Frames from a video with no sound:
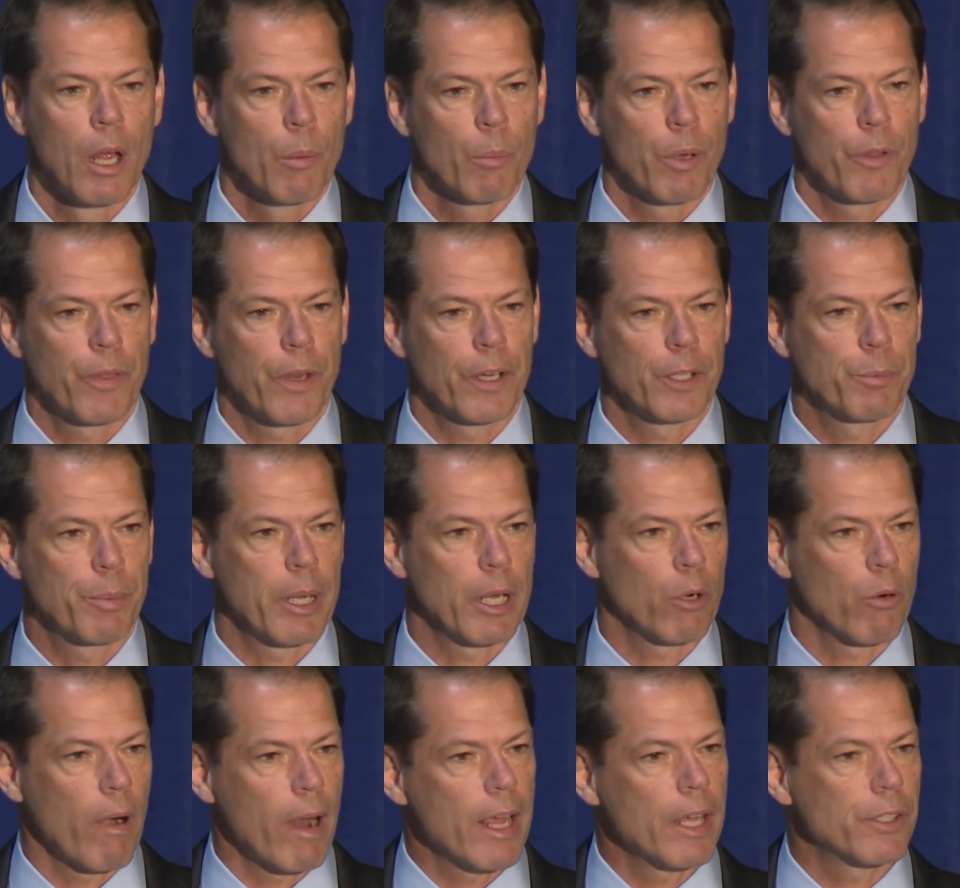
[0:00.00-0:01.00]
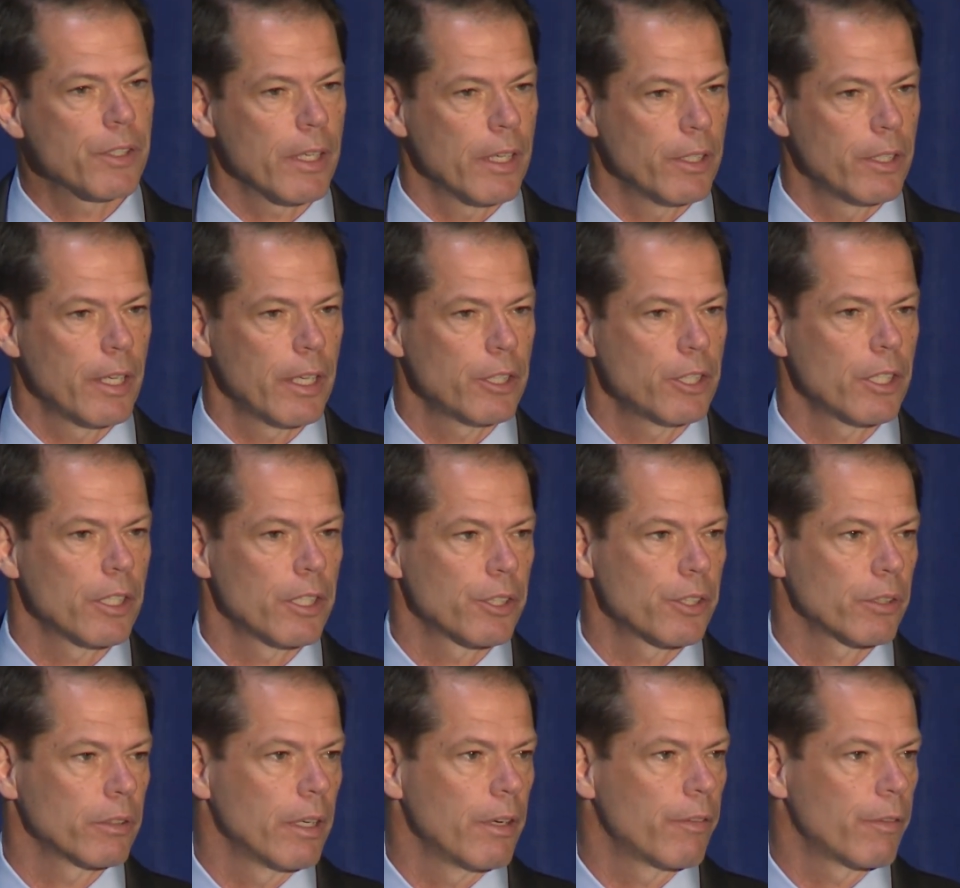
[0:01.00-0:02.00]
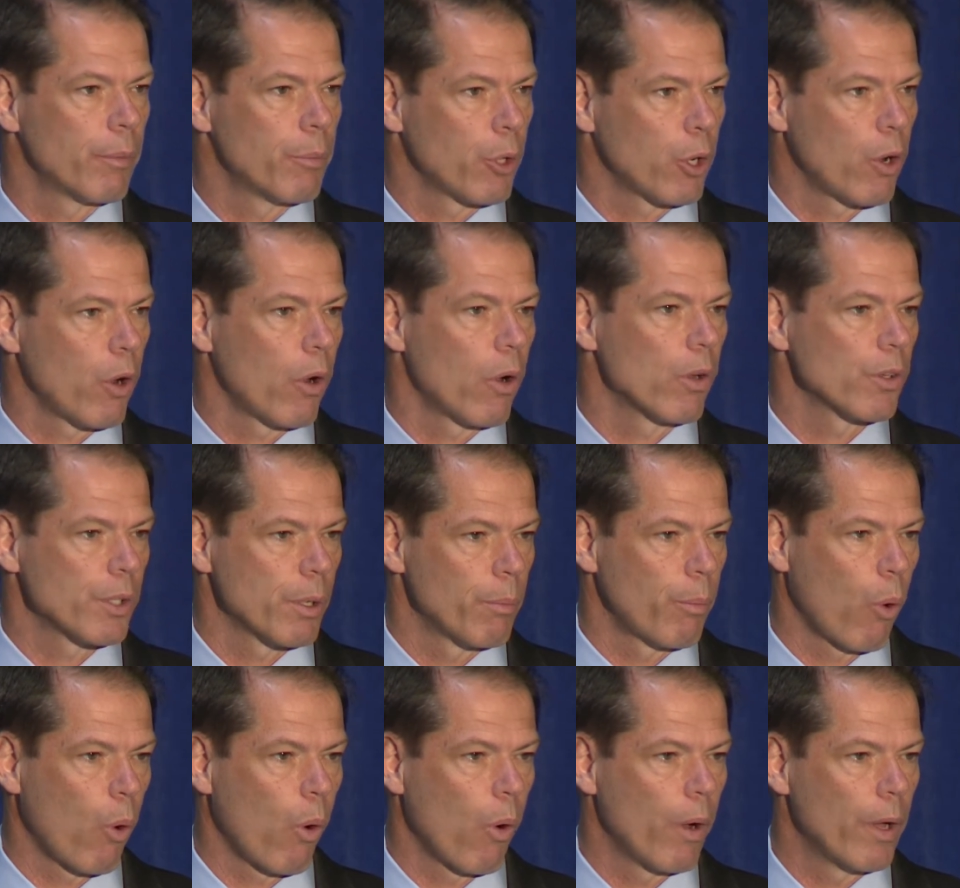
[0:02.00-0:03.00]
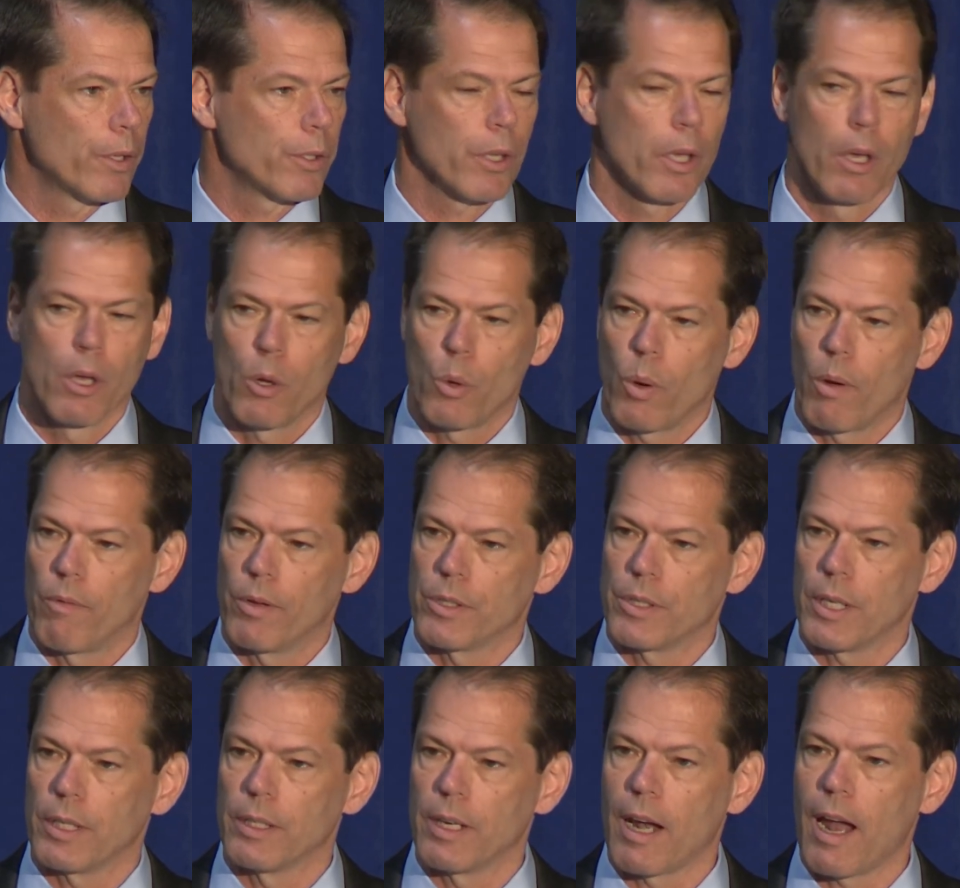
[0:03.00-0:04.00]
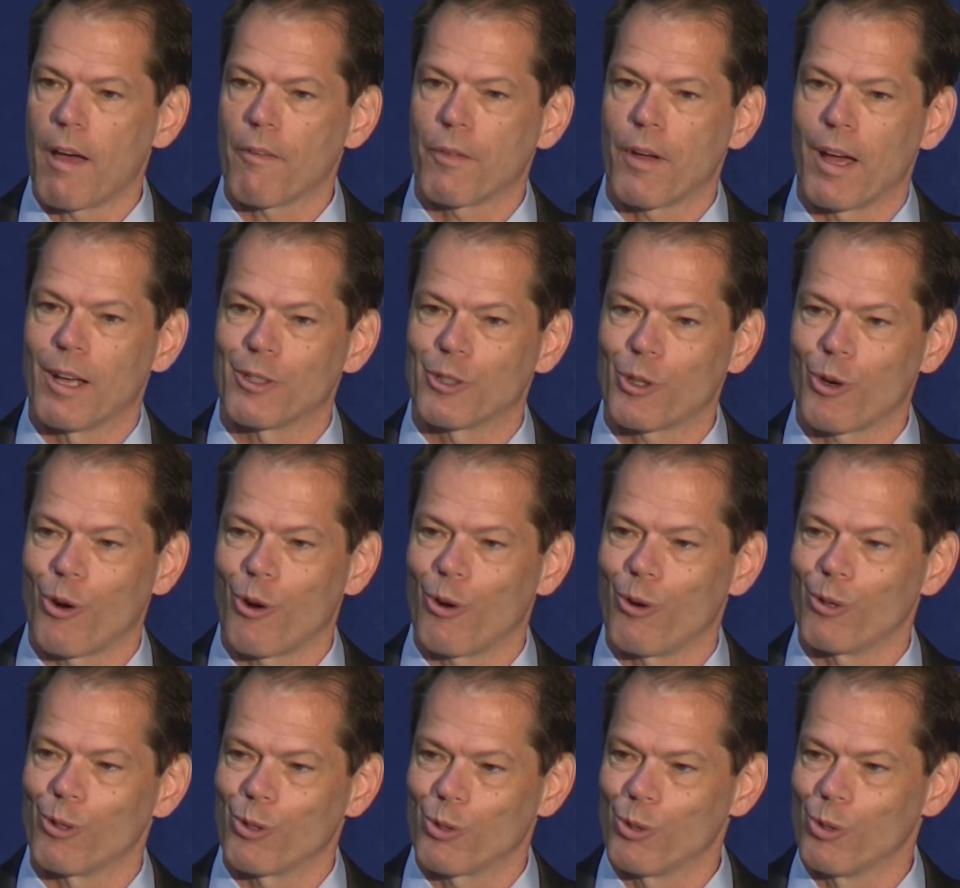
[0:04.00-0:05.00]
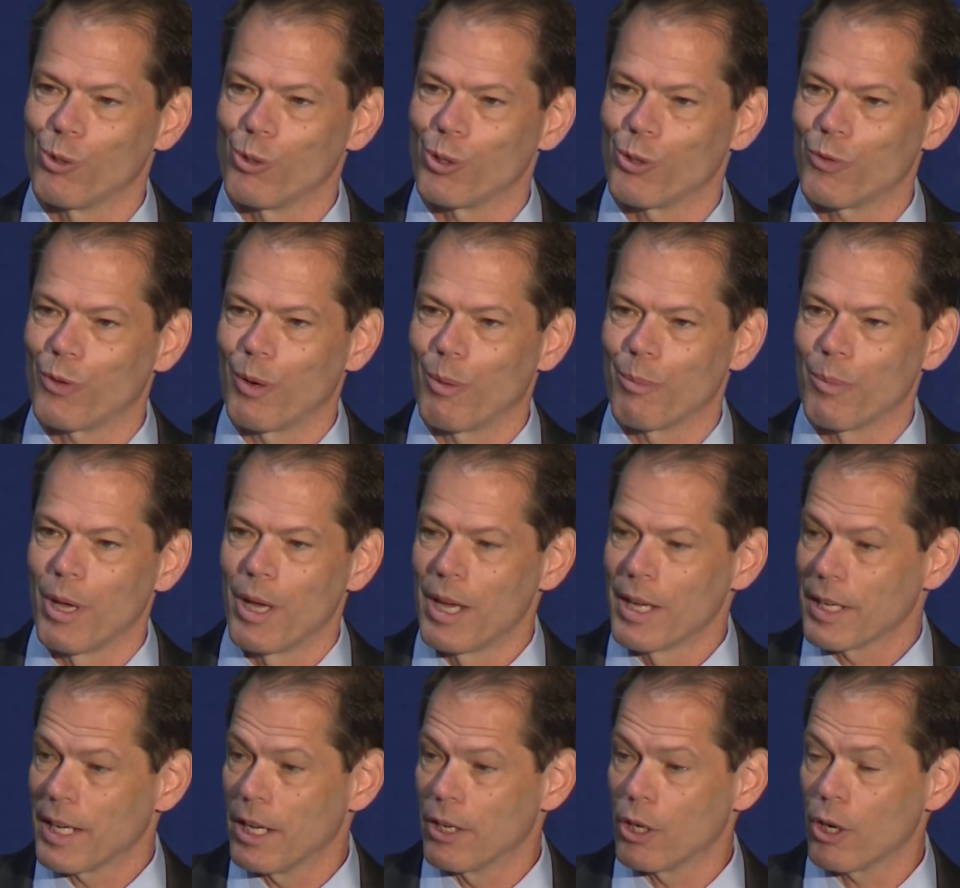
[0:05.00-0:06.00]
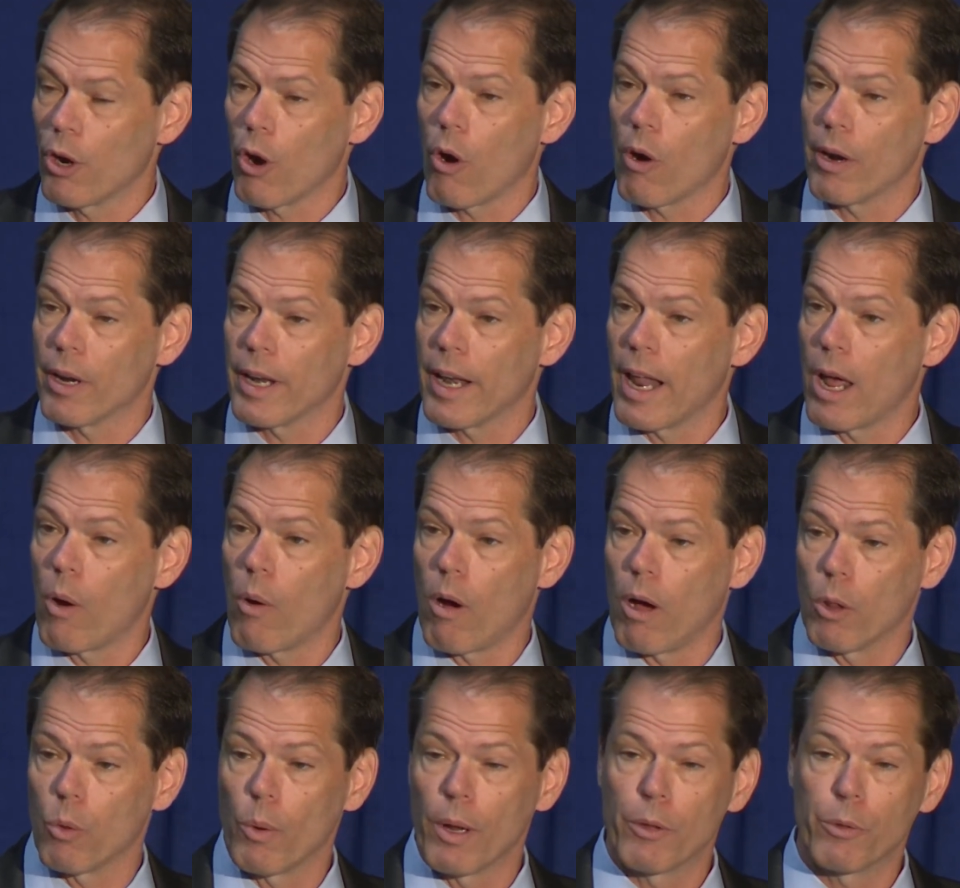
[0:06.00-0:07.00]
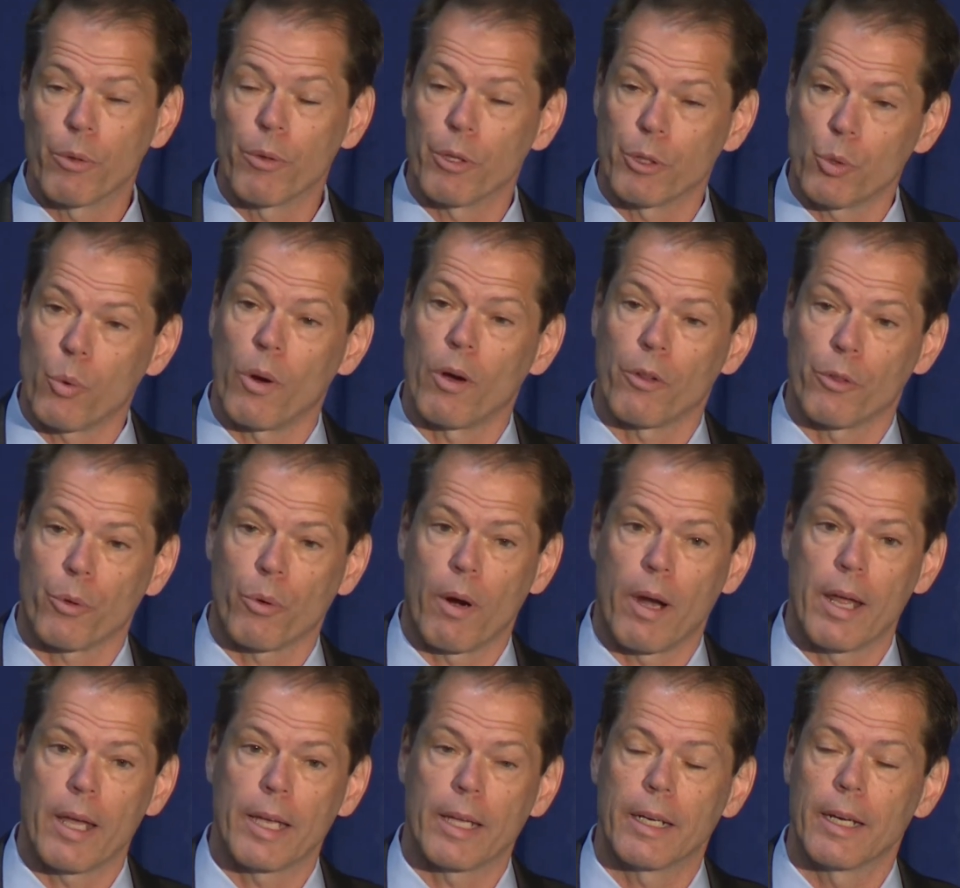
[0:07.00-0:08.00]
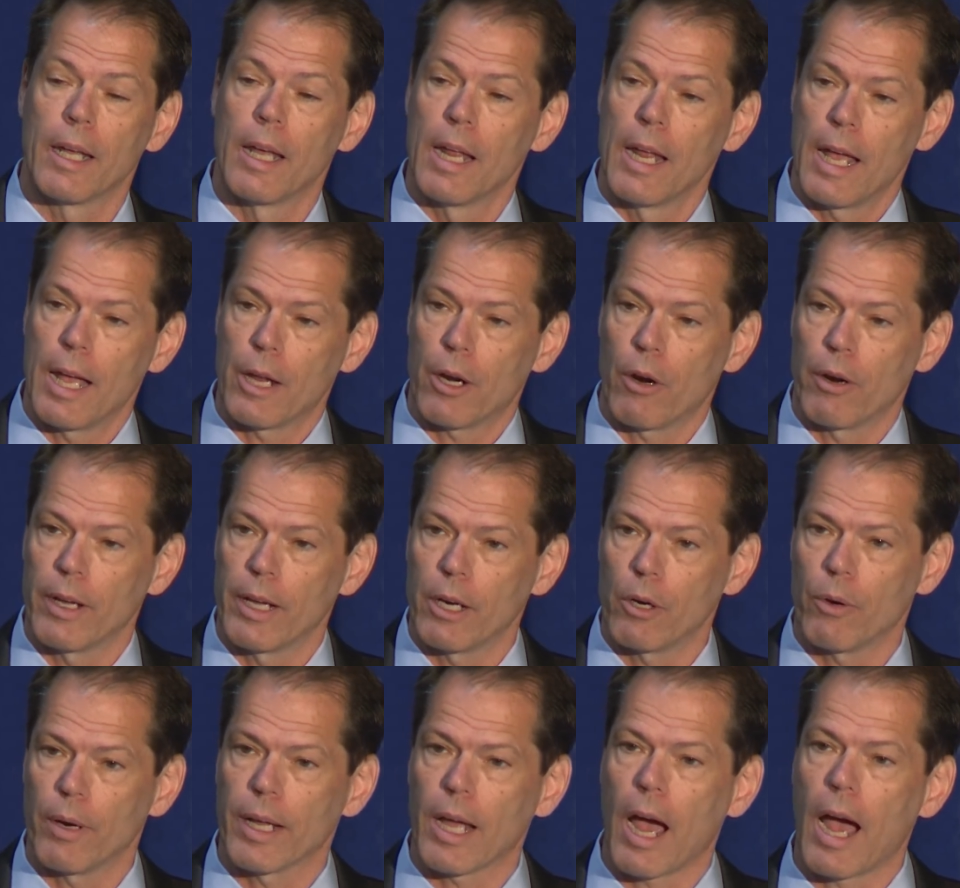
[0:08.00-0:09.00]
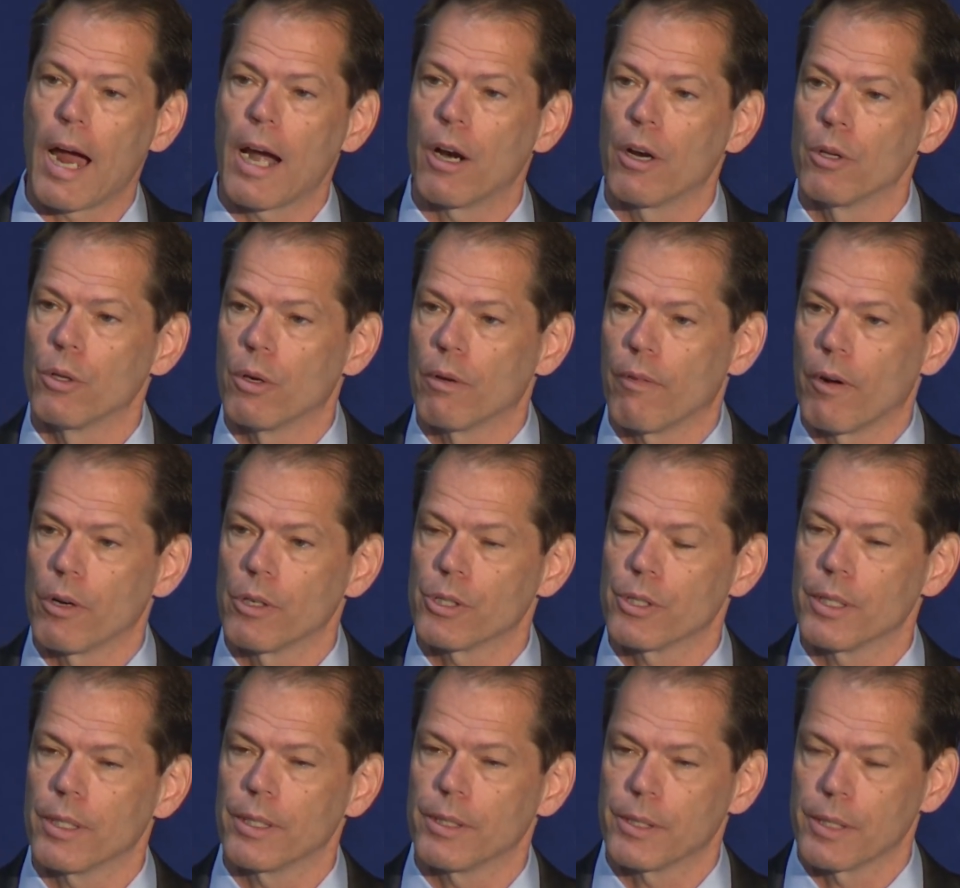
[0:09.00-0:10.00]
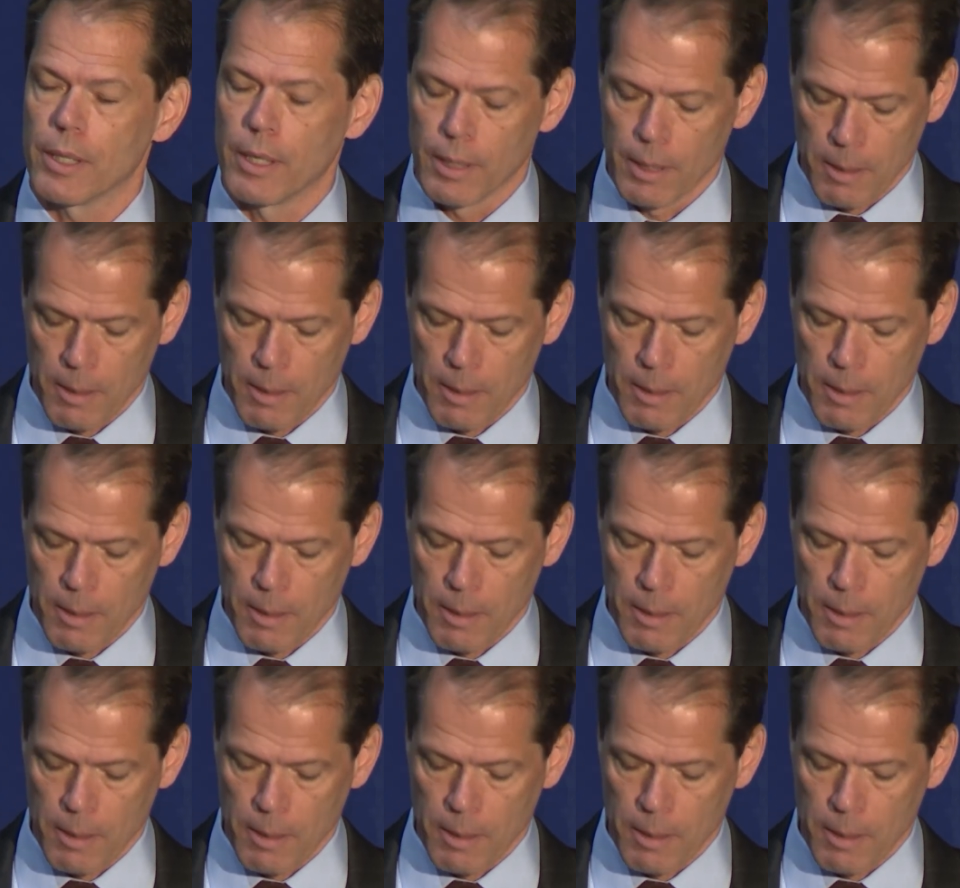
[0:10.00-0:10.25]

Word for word: but that is being raised indigenously from the girls and boys who have attended Afghan schools from kindergarten now all the way through the 12th grade and are entering higher universities.